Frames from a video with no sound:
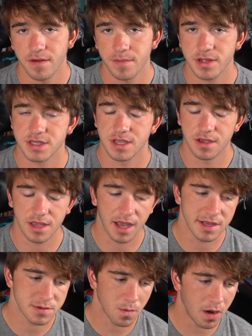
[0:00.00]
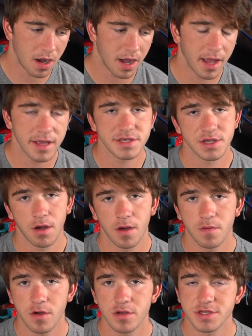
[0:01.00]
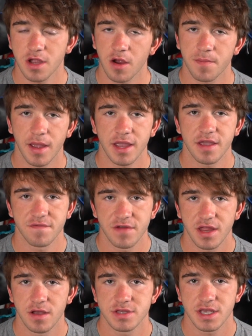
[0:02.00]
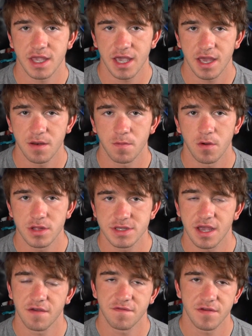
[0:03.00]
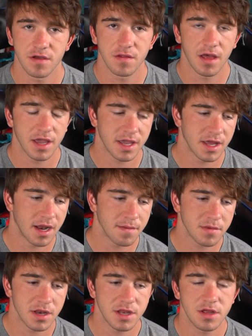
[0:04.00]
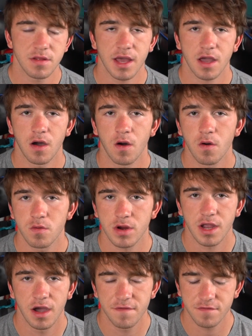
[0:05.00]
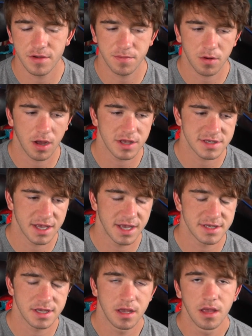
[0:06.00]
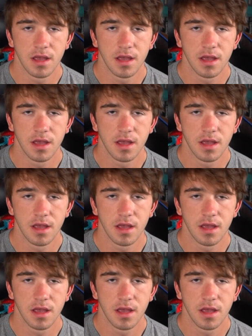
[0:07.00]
I'm about to tell you guys why, so I will start making videos again once I feel like it. I'm going to do, like, a whole recovery process.